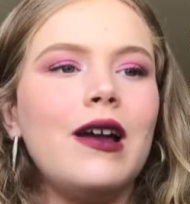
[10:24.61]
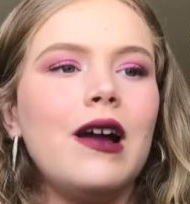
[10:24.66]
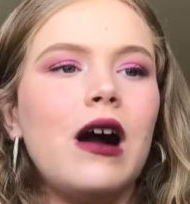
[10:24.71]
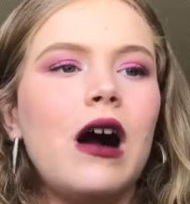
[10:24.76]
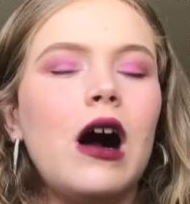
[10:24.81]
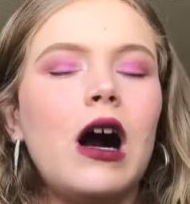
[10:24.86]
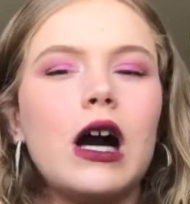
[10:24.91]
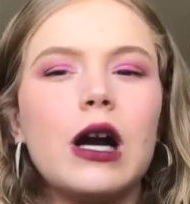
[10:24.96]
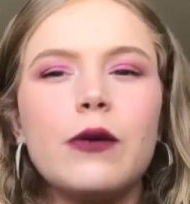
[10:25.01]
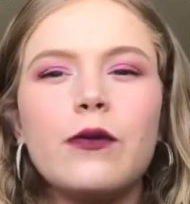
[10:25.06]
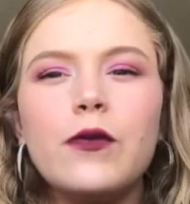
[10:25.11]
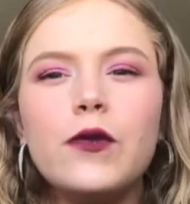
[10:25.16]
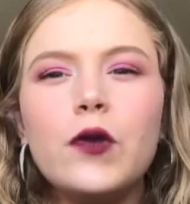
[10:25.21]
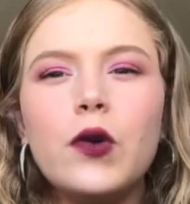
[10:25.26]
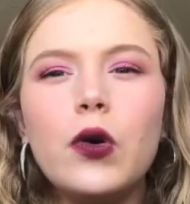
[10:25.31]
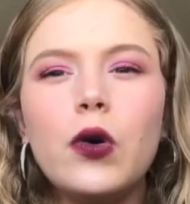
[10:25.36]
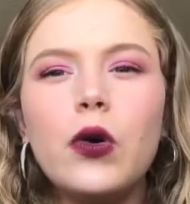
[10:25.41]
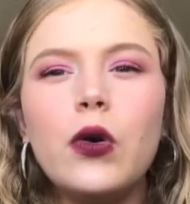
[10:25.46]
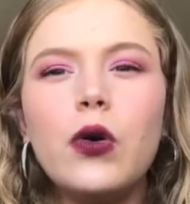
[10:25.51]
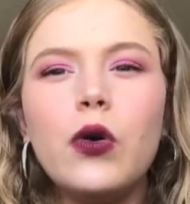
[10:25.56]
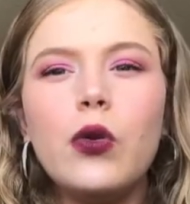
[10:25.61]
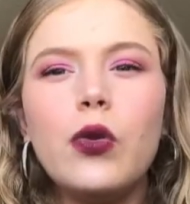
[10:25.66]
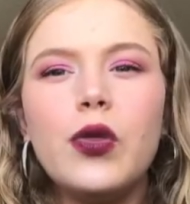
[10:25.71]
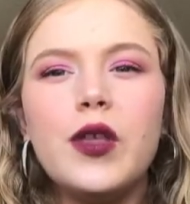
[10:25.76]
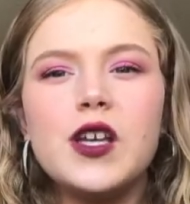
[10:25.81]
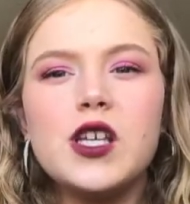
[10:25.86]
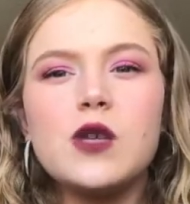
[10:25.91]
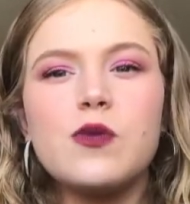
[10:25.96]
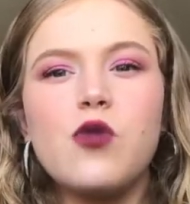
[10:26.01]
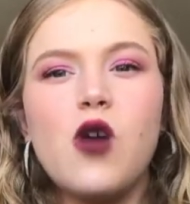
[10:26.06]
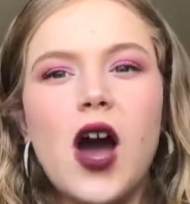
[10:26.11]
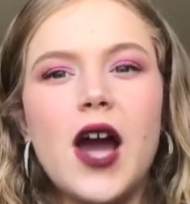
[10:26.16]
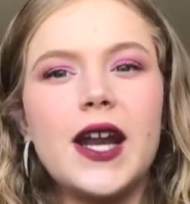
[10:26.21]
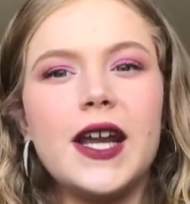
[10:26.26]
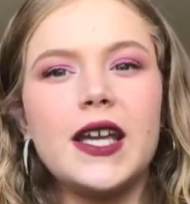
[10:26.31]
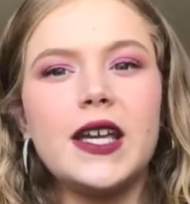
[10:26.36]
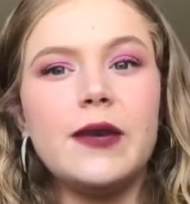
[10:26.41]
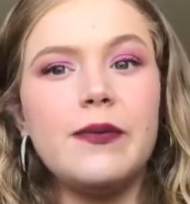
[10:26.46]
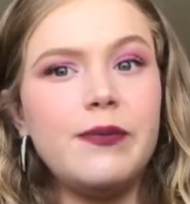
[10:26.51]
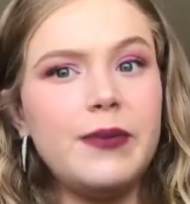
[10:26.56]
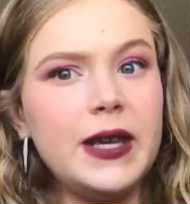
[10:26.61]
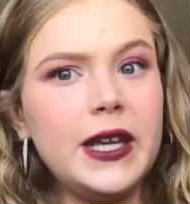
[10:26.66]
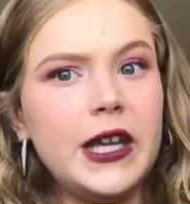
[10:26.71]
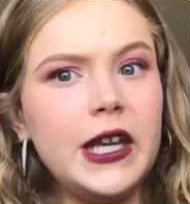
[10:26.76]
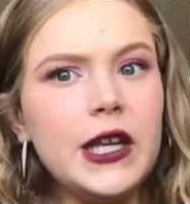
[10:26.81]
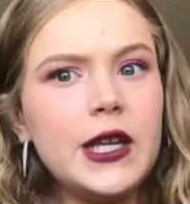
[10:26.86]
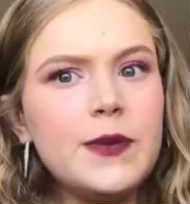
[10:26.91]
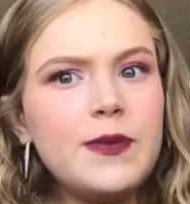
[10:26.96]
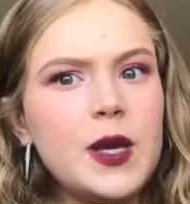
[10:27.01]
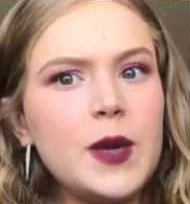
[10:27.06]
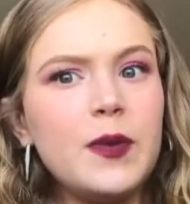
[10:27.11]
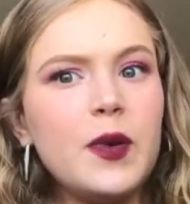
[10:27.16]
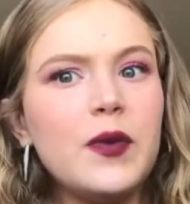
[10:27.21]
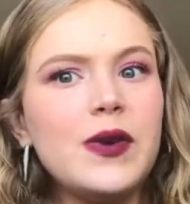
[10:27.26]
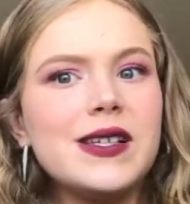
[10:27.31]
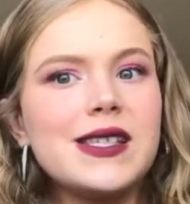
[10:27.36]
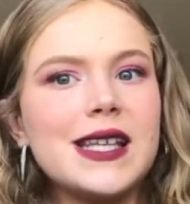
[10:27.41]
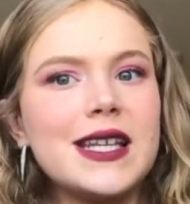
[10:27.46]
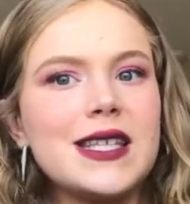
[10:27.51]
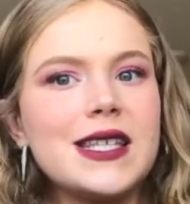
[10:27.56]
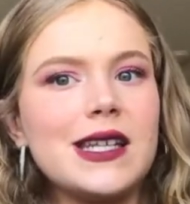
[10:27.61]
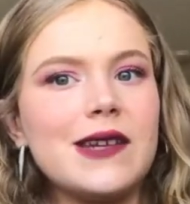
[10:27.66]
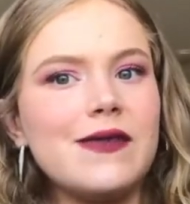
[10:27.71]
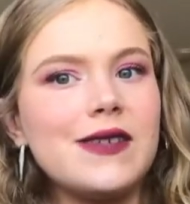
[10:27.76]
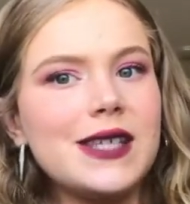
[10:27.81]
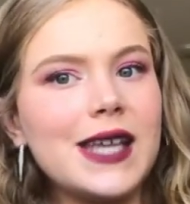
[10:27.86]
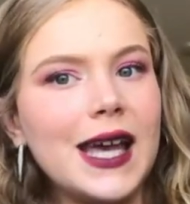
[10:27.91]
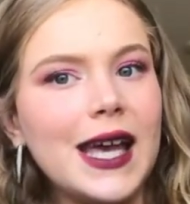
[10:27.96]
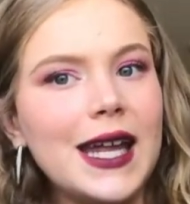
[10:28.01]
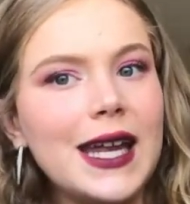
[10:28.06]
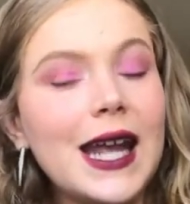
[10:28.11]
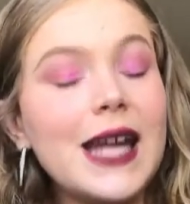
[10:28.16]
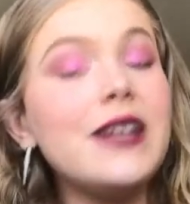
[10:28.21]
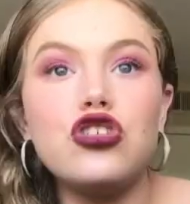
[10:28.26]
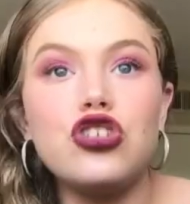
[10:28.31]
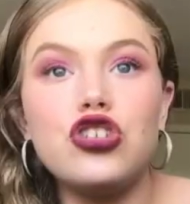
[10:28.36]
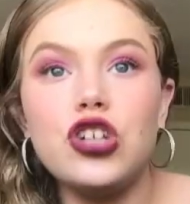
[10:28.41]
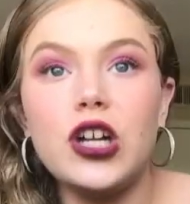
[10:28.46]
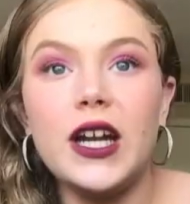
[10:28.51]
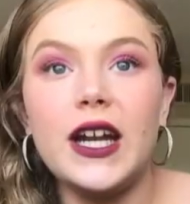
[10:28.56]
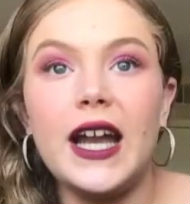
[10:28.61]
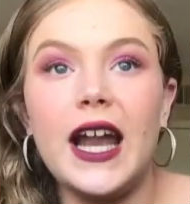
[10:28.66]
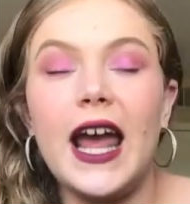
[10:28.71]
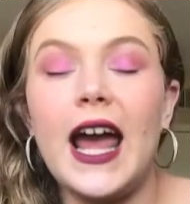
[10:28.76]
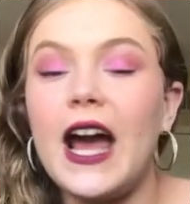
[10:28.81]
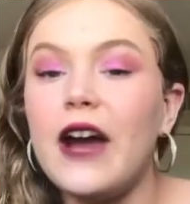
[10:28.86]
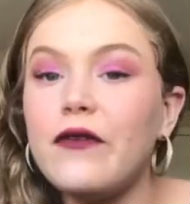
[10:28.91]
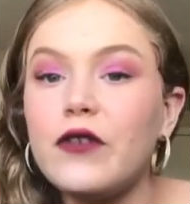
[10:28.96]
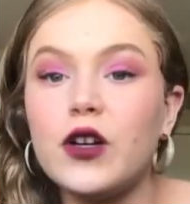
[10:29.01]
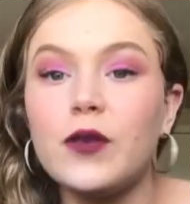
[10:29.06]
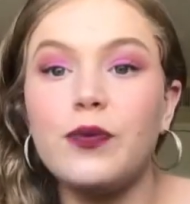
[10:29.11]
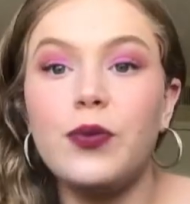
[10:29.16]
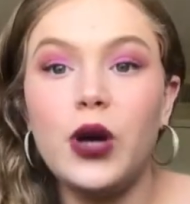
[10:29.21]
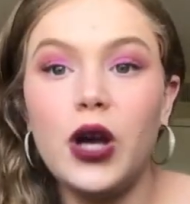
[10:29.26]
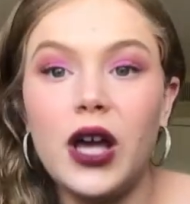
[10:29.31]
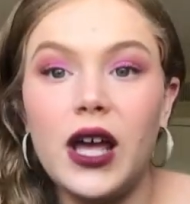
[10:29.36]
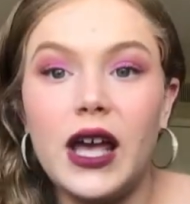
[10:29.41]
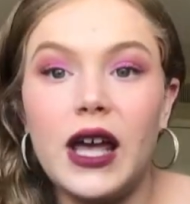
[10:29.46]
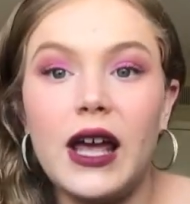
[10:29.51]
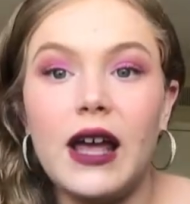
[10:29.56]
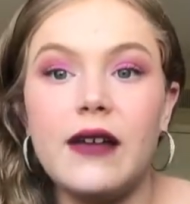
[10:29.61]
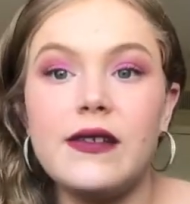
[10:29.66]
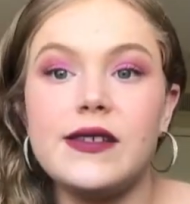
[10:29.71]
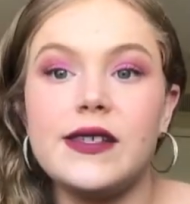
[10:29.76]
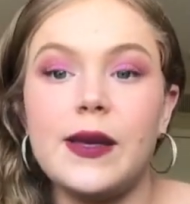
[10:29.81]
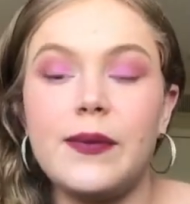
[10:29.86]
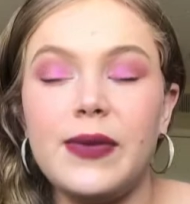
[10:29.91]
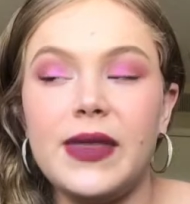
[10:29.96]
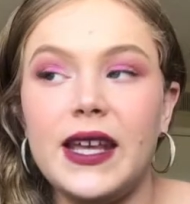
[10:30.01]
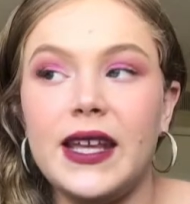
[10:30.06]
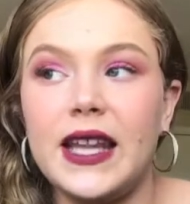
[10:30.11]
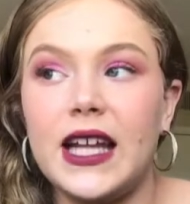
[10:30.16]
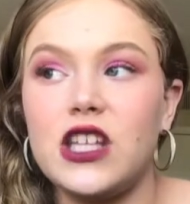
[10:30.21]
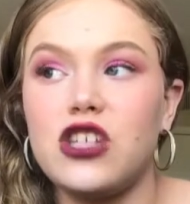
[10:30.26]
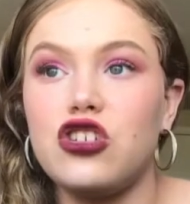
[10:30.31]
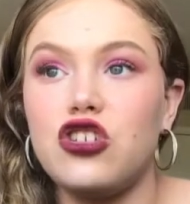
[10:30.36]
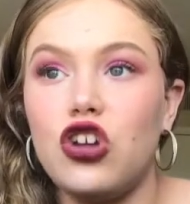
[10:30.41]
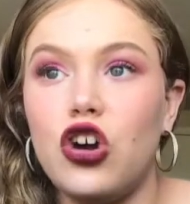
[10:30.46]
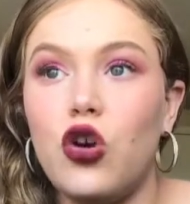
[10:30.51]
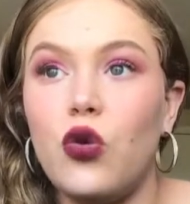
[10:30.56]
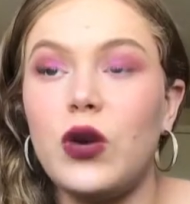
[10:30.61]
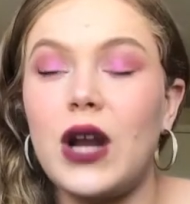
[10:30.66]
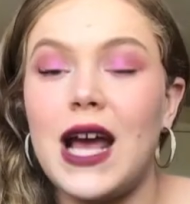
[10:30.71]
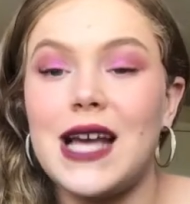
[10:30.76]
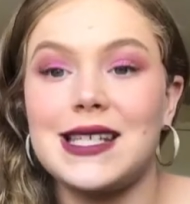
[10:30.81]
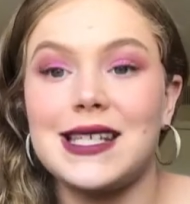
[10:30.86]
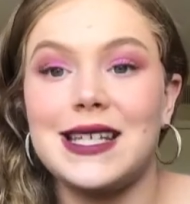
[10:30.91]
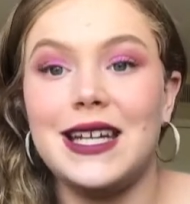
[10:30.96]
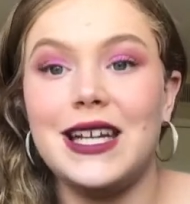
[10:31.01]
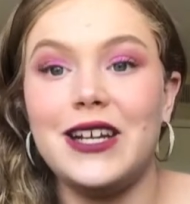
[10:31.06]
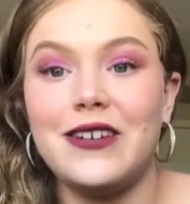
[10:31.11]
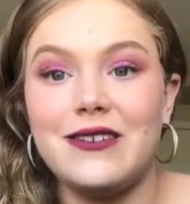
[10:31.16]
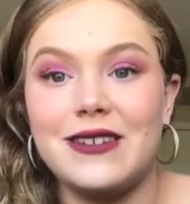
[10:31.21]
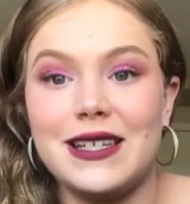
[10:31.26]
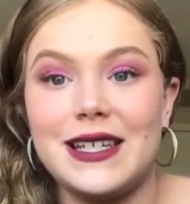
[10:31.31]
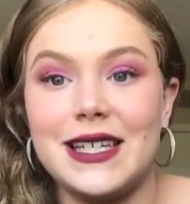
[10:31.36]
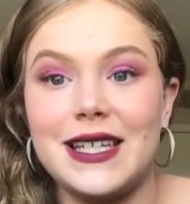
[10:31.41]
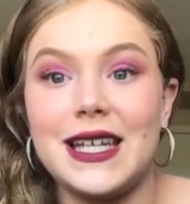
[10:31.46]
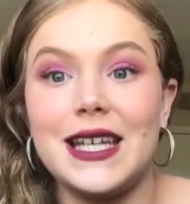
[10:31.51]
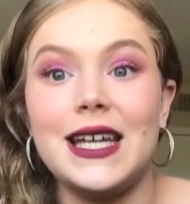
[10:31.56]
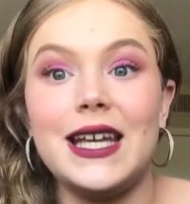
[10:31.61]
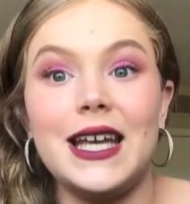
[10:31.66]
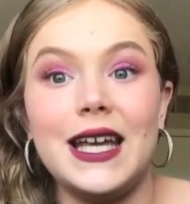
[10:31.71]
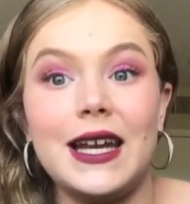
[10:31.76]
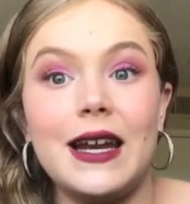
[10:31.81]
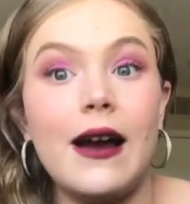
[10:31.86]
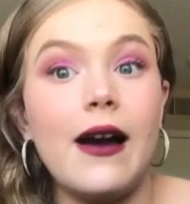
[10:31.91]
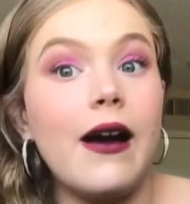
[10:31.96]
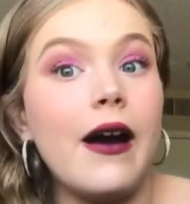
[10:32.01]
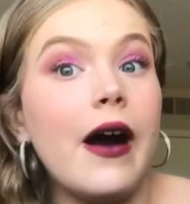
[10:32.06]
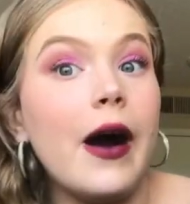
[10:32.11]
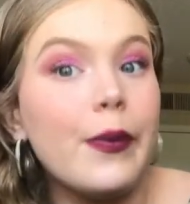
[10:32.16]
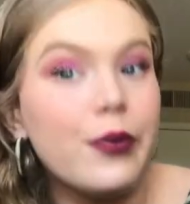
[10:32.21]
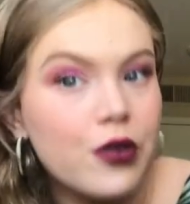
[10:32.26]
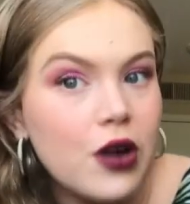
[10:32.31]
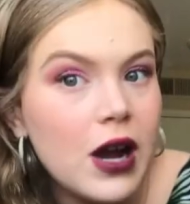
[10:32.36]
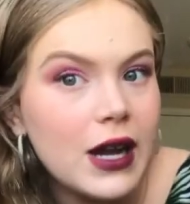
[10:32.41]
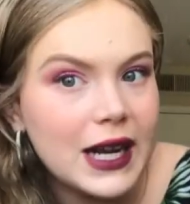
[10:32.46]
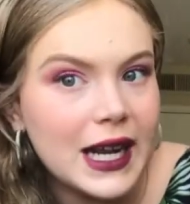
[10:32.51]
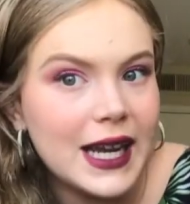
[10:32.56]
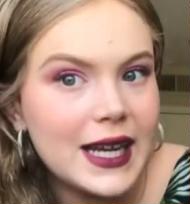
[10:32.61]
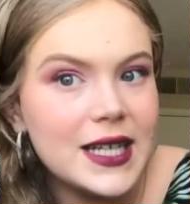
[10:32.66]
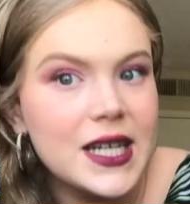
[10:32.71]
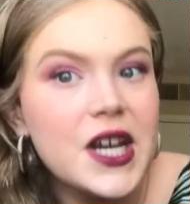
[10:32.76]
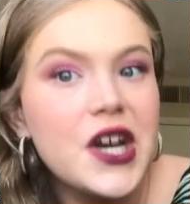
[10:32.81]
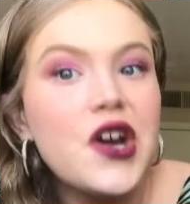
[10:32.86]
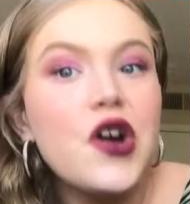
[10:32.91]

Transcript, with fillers: harmful this product can be to people with sensitive skin and shouldn't ever put something that's known as an irritant in a product.